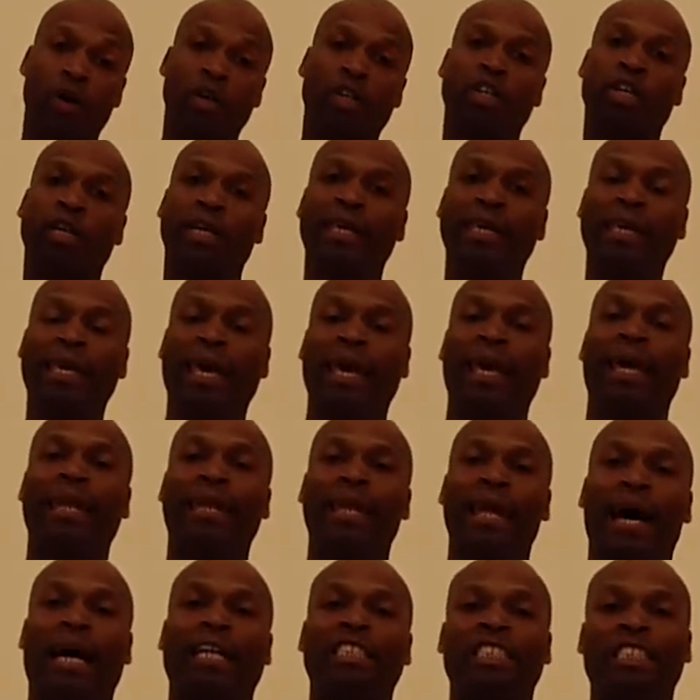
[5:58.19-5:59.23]
You
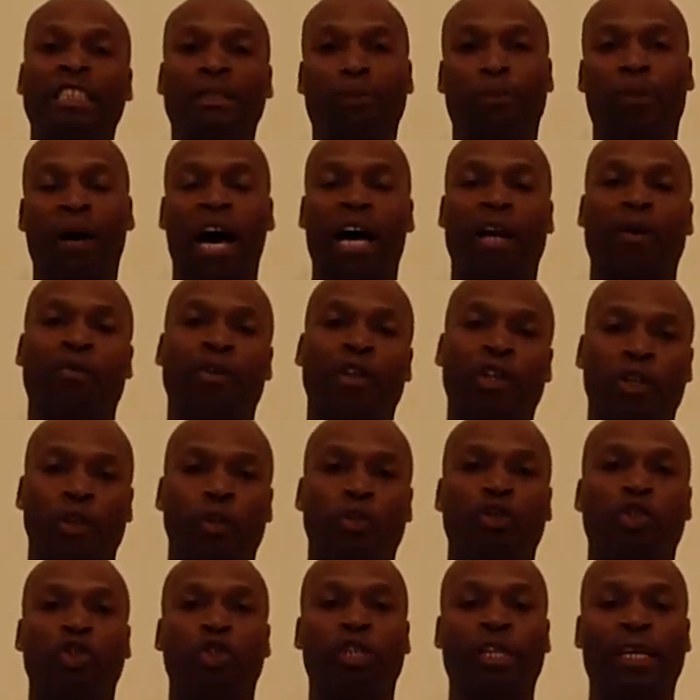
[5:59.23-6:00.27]
cannot spot
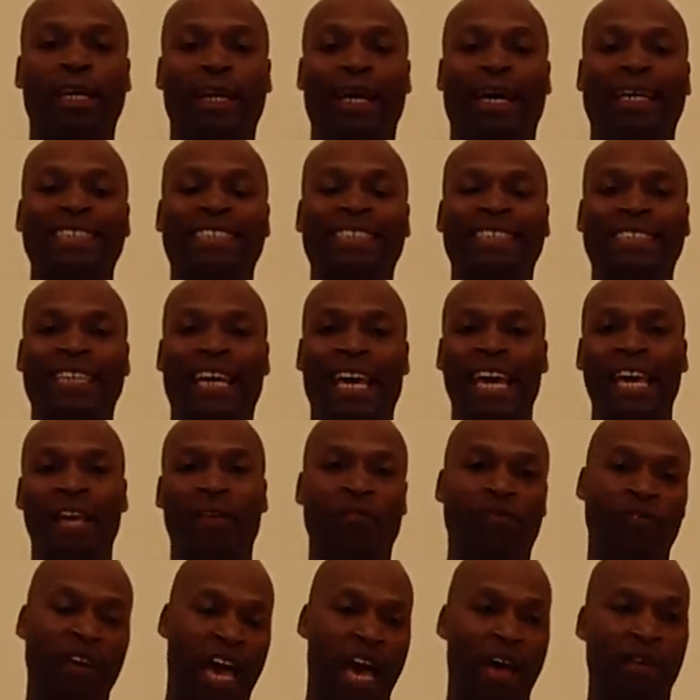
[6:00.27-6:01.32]
reduce. You cannot take
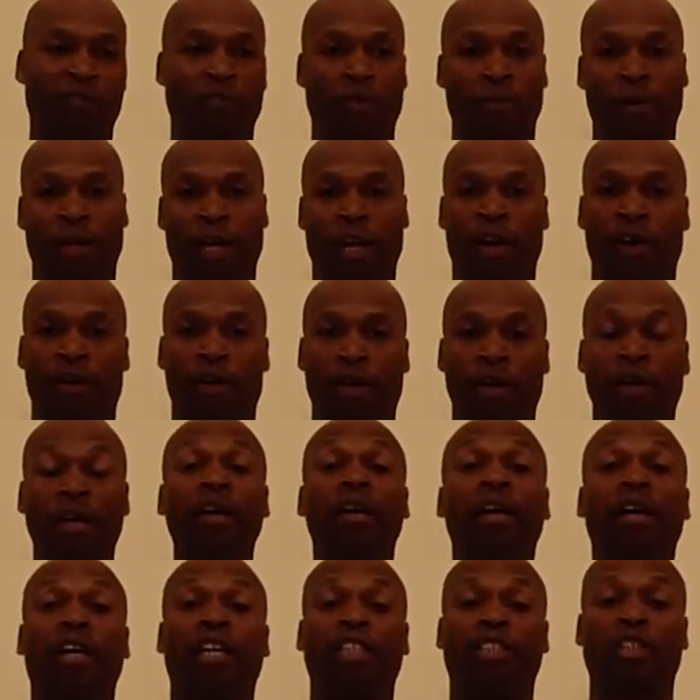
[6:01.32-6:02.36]
fat from an area.
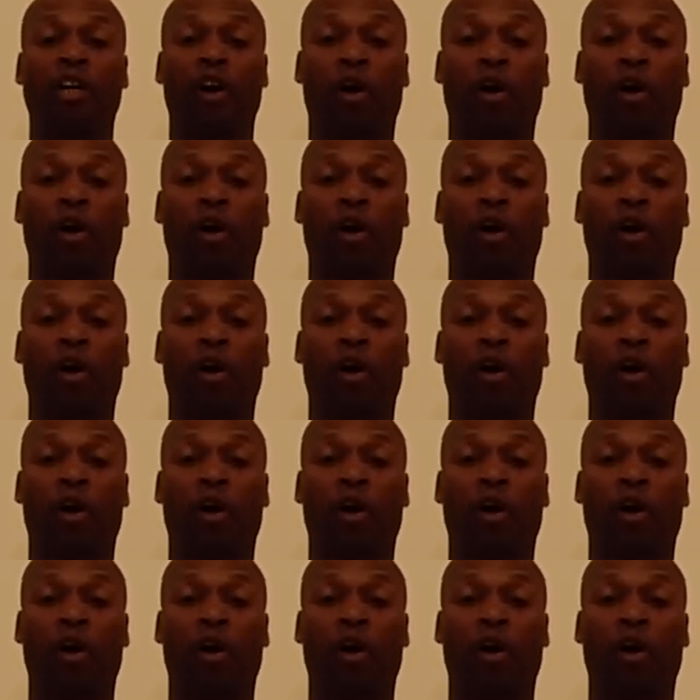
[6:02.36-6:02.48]
It's